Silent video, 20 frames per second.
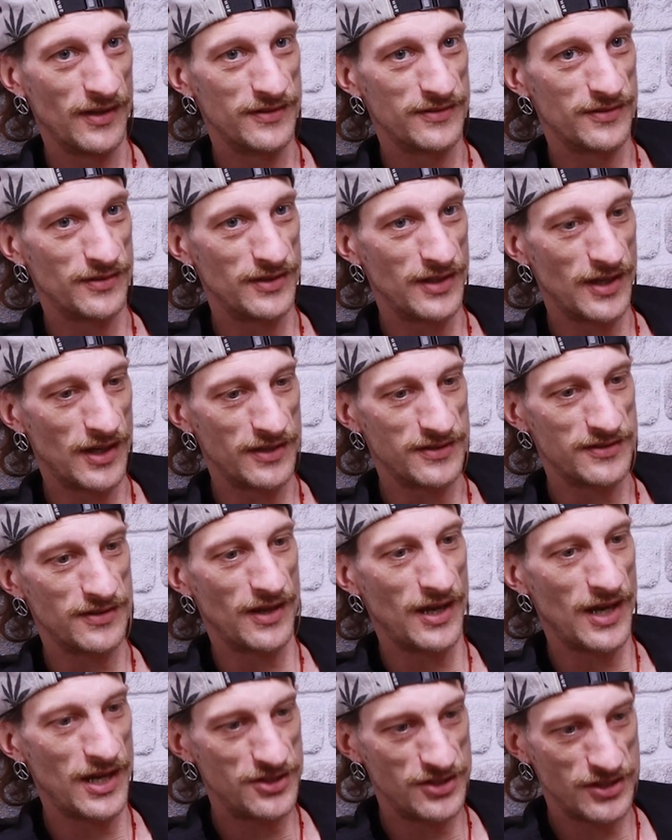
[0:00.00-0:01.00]
So yeah,
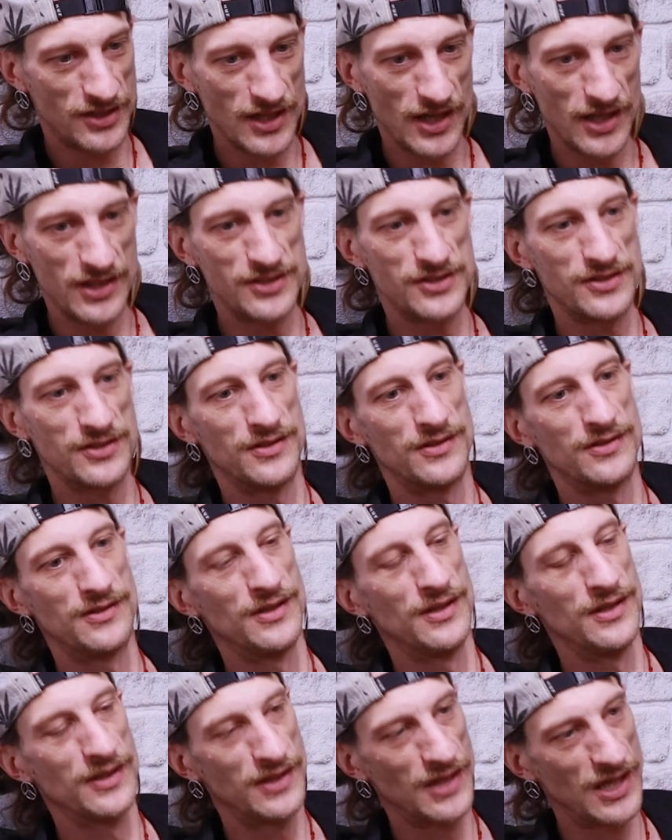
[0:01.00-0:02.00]
so education,